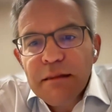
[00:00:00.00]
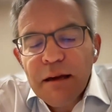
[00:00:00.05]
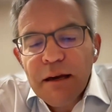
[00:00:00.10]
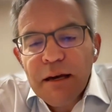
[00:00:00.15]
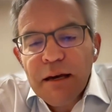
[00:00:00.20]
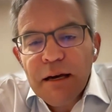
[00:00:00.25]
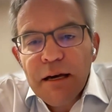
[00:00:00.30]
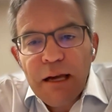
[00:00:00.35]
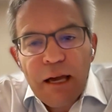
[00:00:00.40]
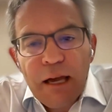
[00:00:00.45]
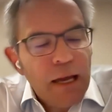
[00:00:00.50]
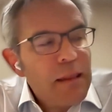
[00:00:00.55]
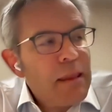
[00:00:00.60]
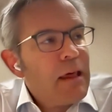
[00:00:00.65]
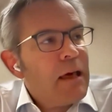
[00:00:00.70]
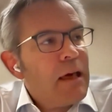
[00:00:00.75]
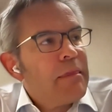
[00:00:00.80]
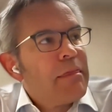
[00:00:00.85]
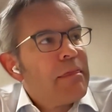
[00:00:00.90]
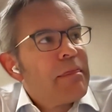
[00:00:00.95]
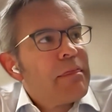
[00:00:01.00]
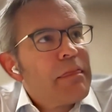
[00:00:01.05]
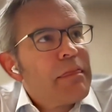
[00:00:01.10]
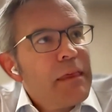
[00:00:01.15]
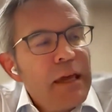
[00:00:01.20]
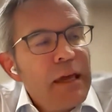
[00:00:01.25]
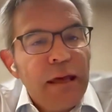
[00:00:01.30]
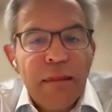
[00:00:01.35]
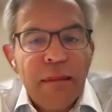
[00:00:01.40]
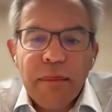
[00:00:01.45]
I
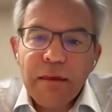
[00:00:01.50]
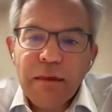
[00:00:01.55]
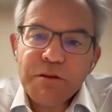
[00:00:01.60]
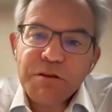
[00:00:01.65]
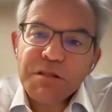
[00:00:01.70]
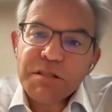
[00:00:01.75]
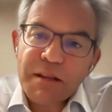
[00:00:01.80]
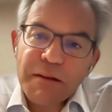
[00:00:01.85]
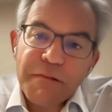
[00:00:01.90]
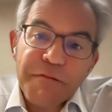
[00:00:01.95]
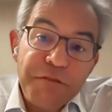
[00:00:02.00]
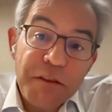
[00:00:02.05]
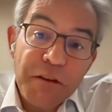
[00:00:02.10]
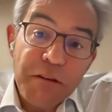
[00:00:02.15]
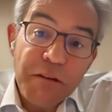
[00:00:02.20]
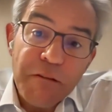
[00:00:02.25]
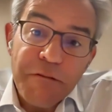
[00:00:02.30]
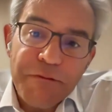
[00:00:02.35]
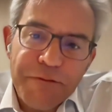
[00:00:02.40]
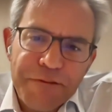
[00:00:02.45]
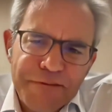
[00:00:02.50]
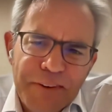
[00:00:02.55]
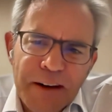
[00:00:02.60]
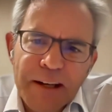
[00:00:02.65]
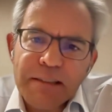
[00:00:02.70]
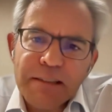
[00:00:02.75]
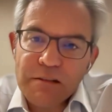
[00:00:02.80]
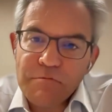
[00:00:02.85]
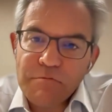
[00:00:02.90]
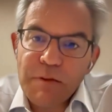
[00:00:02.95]
think there's something
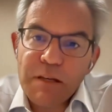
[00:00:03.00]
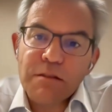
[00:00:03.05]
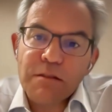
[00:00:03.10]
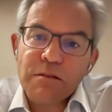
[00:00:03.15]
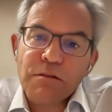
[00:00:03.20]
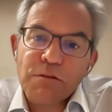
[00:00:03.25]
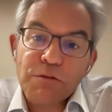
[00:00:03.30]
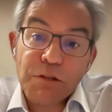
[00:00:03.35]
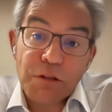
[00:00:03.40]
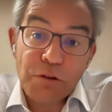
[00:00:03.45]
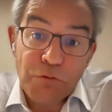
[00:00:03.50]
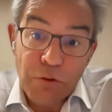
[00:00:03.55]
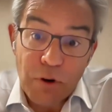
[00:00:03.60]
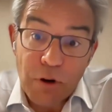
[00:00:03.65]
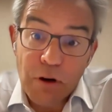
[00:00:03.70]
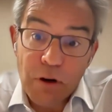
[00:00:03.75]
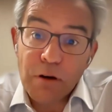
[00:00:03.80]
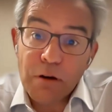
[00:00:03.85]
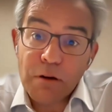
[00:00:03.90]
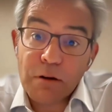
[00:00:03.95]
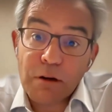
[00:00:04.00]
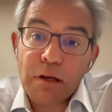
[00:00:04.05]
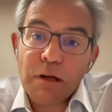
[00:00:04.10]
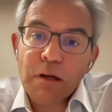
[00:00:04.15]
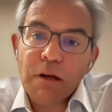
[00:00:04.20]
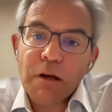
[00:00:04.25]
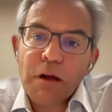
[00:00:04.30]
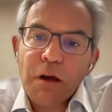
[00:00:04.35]
fundamentally wrong